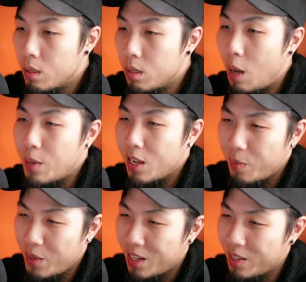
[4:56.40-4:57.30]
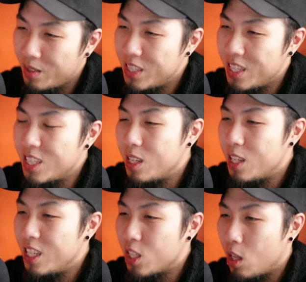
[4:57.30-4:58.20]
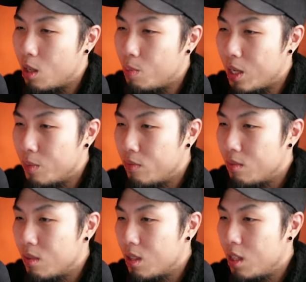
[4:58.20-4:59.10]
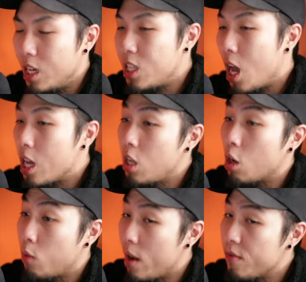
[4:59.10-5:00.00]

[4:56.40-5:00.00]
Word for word: I'm kidding. I'm kidding. He's he's a, he's a solid B. He's not he's not great